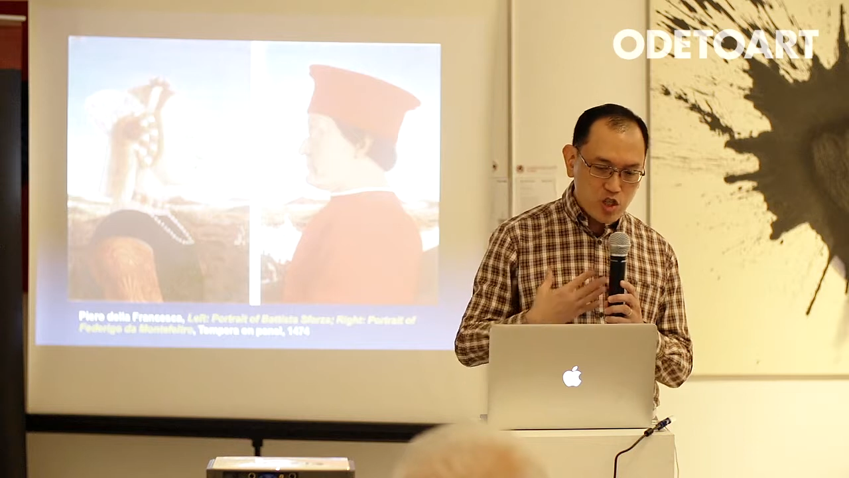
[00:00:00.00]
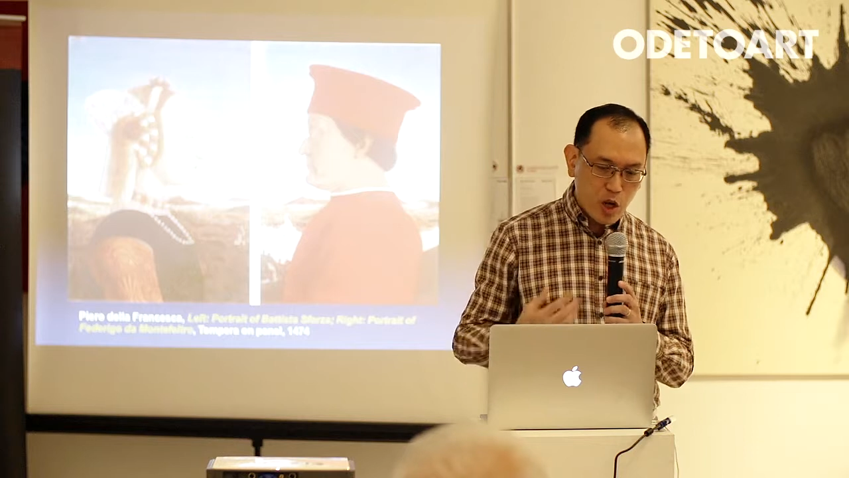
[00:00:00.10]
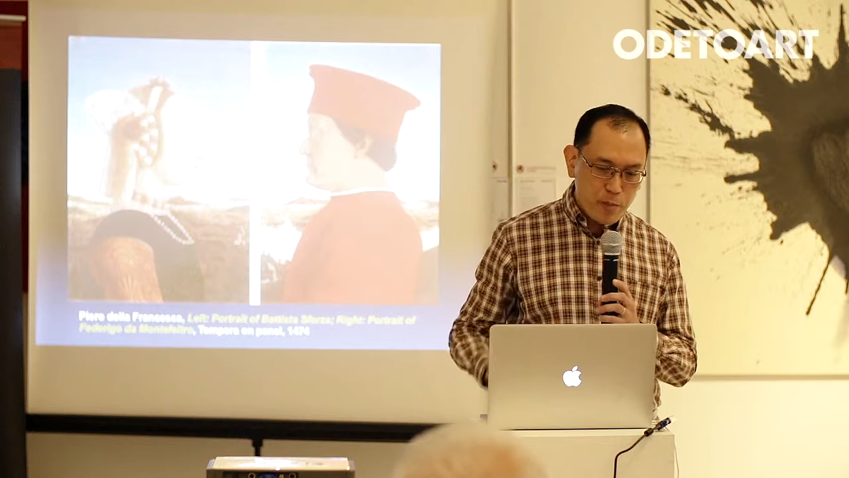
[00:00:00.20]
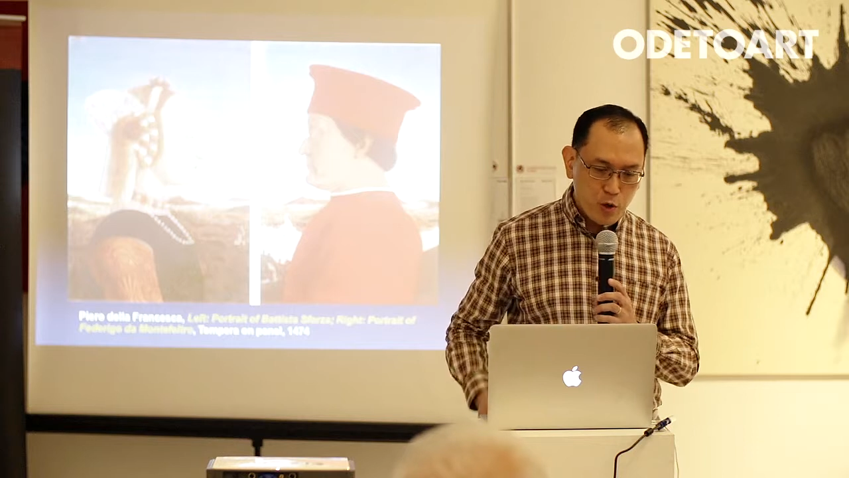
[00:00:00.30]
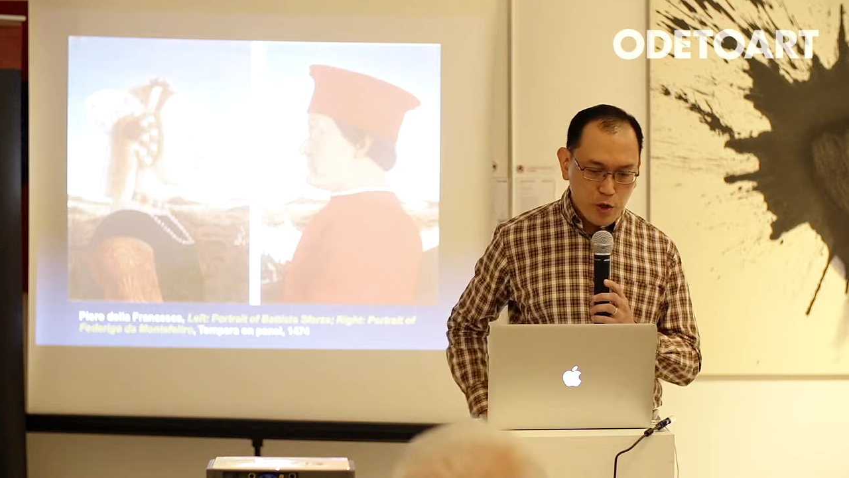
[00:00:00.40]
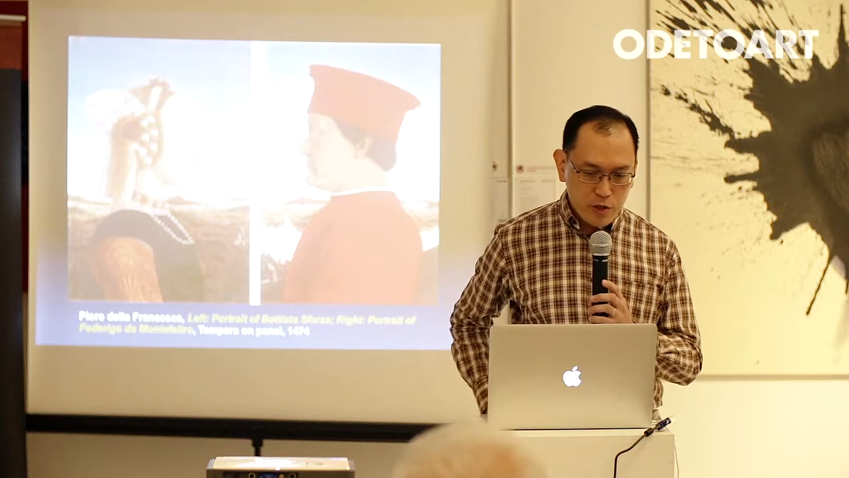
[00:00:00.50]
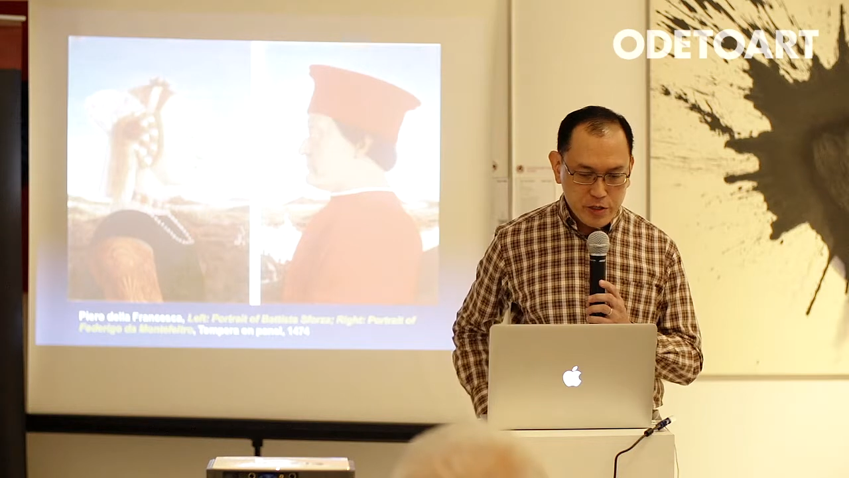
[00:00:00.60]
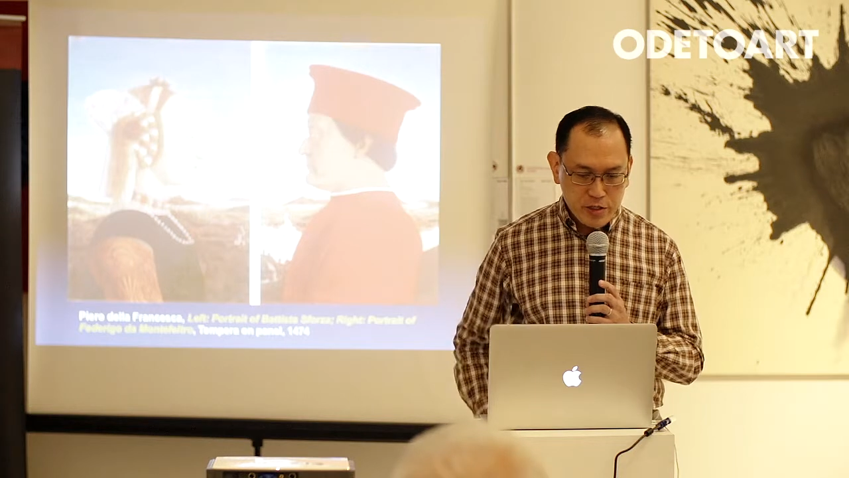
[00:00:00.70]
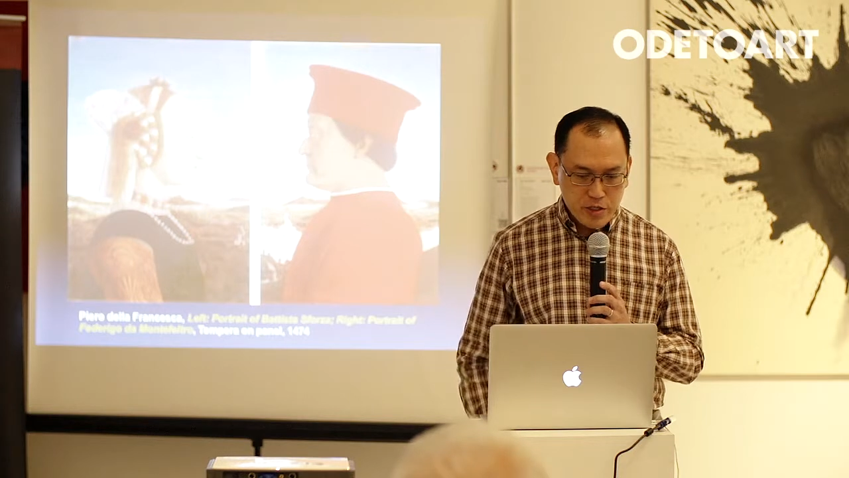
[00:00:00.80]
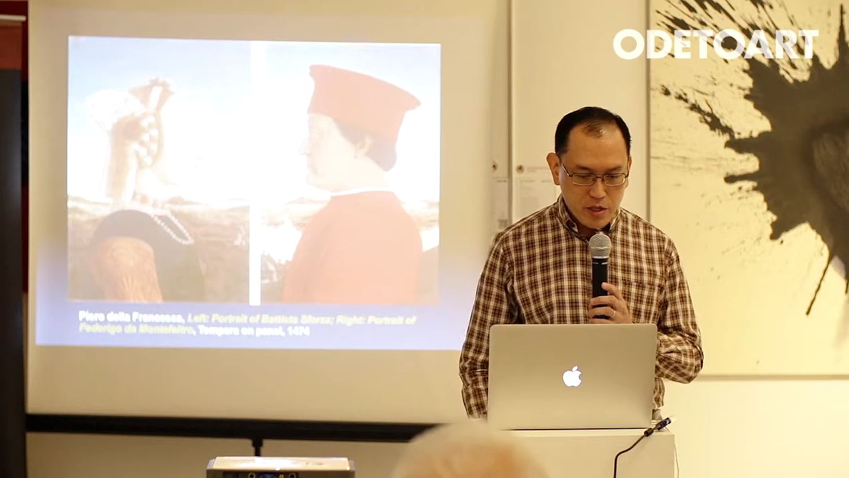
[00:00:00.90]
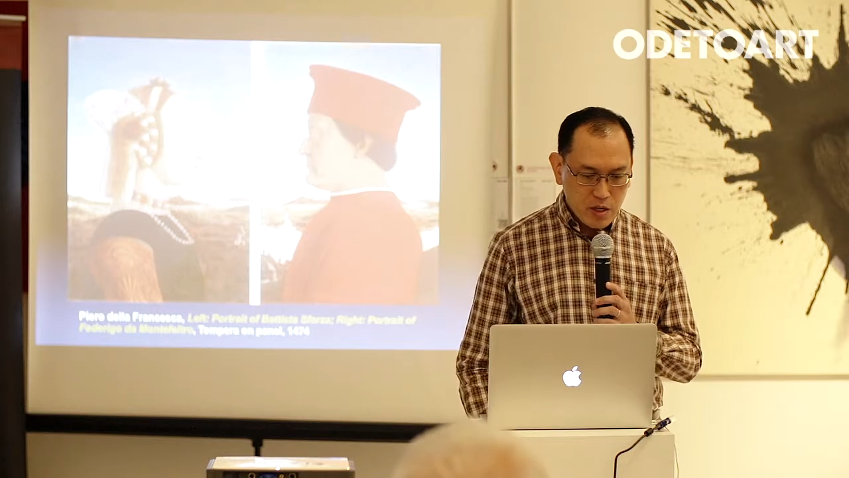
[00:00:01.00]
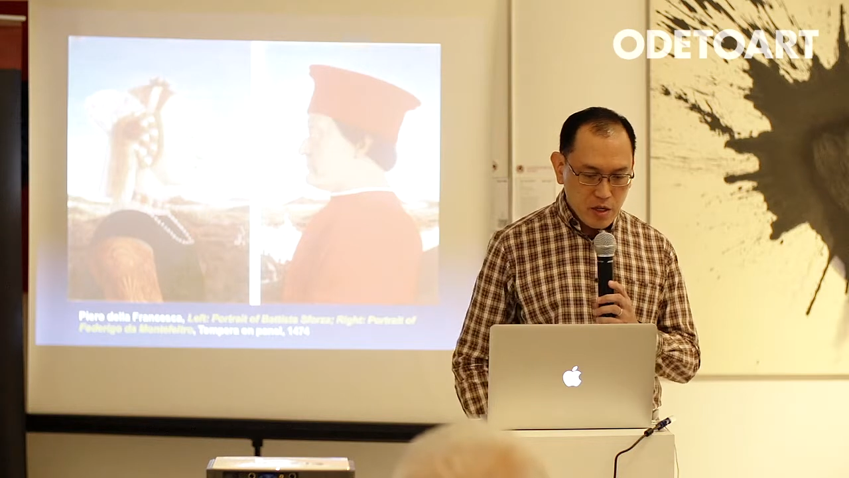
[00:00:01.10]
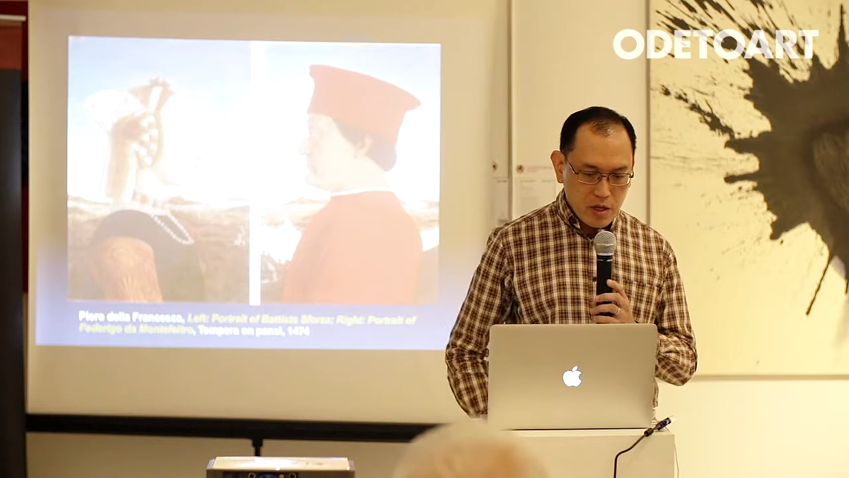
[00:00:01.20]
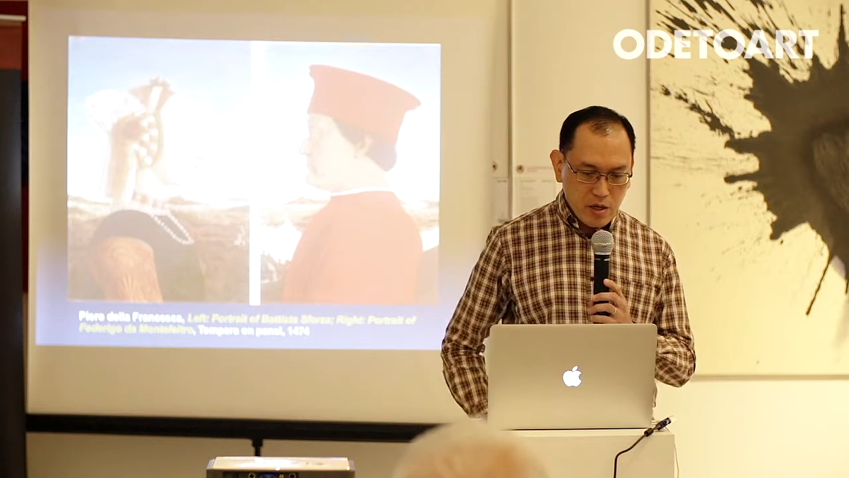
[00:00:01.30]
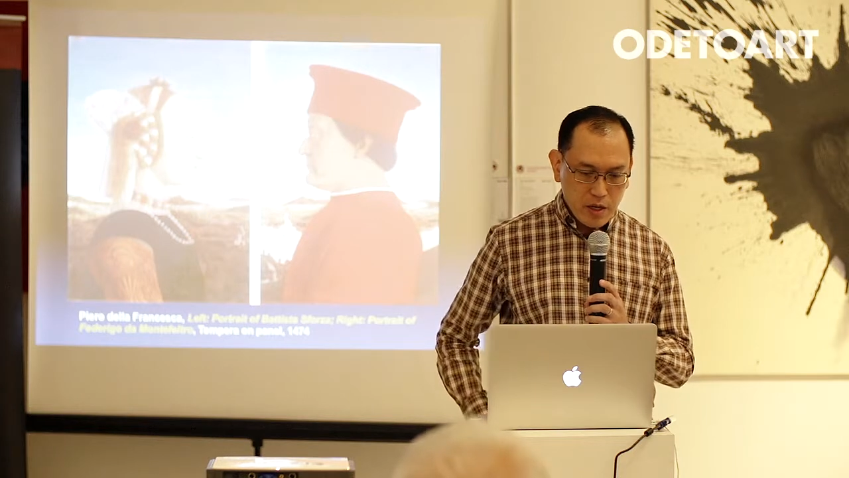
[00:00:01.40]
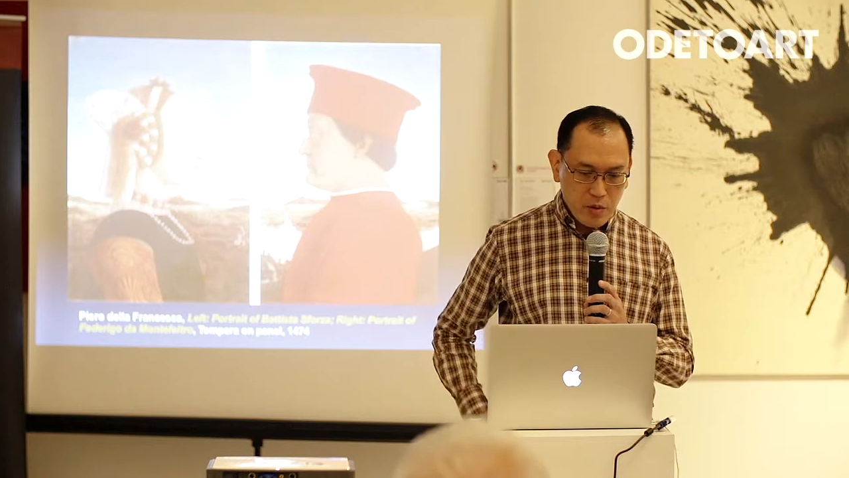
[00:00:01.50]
top coat. Okay,